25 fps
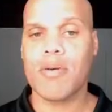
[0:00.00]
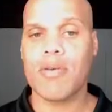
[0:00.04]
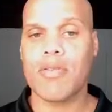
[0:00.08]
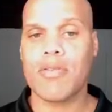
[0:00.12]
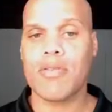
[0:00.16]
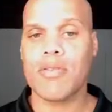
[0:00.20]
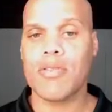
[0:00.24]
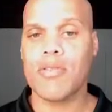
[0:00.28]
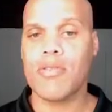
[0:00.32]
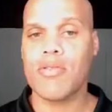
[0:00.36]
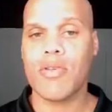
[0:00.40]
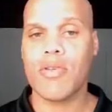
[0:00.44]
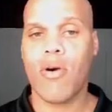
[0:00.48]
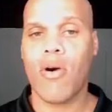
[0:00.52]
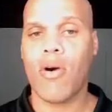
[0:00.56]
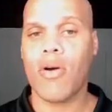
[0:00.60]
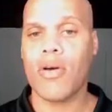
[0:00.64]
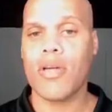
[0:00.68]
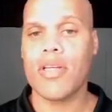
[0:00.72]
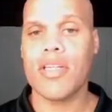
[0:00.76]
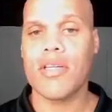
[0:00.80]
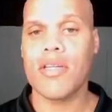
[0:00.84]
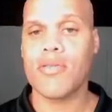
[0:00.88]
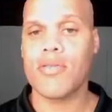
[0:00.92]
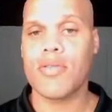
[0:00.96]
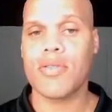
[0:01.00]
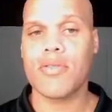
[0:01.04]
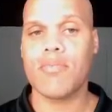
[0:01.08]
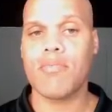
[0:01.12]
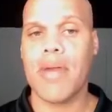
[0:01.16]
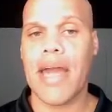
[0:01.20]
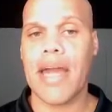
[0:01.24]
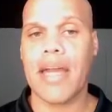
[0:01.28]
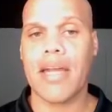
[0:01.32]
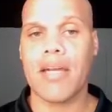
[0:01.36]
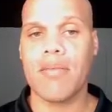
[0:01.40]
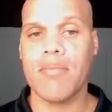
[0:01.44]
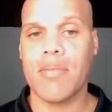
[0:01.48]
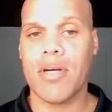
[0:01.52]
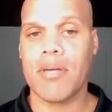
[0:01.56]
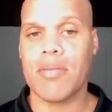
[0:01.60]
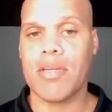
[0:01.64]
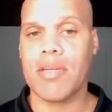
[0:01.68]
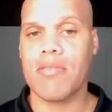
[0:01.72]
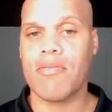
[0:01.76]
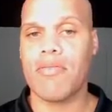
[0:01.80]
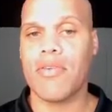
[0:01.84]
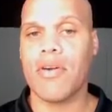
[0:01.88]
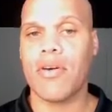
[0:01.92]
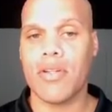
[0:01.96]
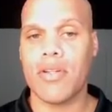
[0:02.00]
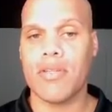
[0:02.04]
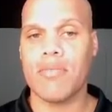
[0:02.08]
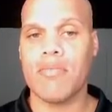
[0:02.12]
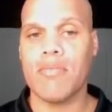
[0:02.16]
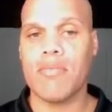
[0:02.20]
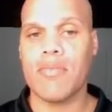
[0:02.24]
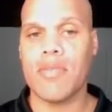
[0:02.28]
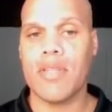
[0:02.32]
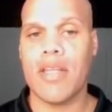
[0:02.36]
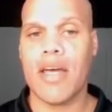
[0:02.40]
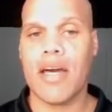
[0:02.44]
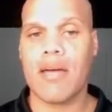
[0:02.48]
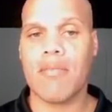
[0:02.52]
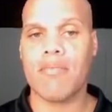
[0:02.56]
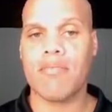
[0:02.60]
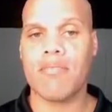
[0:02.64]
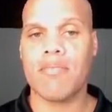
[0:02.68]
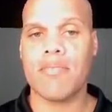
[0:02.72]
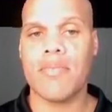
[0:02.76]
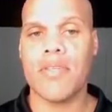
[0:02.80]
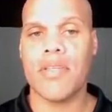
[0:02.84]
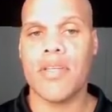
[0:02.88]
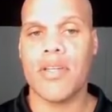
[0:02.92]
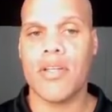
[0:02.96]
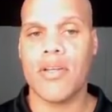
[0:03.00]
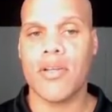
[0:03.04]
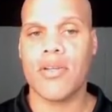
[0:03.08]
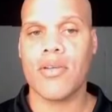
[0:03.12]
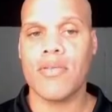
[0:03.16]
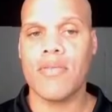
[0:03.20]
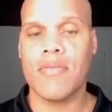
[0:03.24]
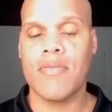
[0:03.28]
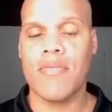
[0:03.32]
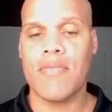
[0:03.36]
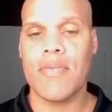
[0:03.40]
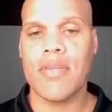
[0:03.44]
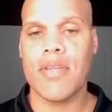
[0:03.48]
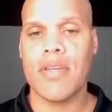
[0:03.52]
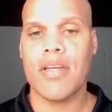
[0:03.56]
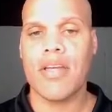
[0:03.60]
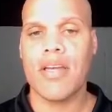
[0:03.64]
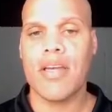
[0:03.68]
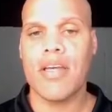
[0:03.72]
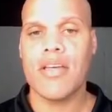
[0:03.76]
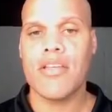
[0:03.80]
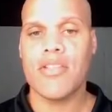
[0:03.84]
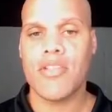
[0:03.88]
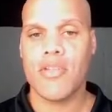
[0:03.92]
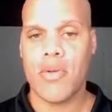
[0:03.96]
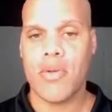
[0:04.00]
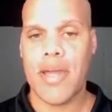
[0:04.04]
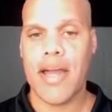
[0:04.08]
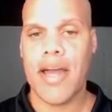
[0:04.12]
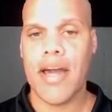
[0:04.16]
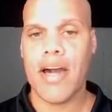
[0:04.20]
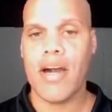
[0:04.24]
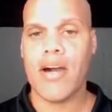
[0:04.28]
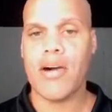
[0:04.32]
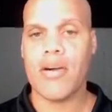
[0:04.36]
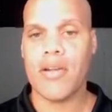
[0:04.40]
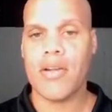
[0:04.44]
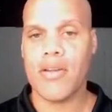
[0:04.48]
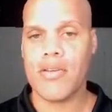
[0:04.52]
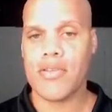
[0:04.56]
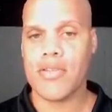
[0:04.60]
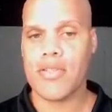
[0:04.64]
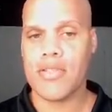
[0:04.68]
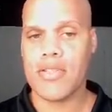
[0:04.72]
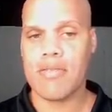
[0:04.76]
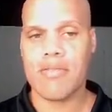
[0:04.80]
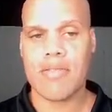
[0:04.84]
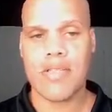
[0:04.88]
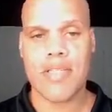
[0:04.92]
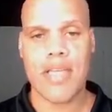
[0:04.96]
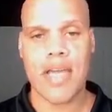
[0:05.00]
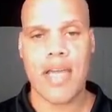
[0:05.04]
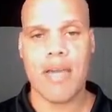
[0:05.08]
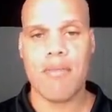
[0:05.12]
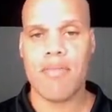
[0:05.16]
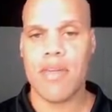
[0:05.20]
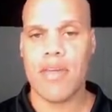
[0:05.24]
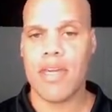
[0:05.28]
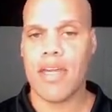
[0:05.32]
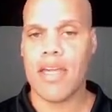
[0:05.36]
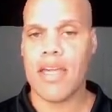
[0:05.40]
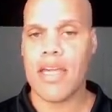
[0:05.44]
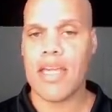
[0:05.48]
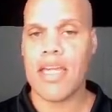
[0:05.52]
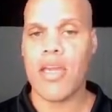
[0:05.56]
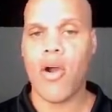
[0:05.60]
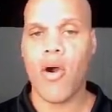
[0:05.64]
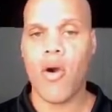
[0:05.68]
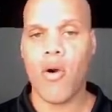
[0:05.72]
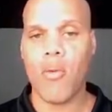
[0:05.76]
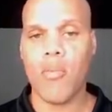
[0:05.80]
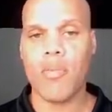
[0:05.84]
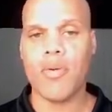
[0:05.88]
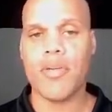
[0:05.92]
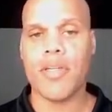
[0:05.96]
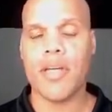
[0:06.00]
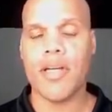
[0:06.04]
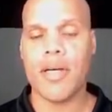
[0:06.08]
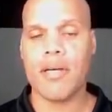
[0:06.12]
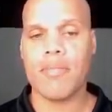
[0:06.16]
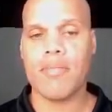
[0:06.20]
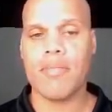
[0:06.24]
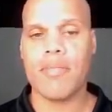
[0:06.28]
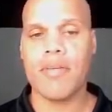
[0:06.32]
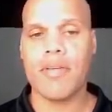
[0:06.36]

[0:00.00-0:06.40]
to do. So all he did was just back him up. He felt him not, So now here's the same thing. He opened up,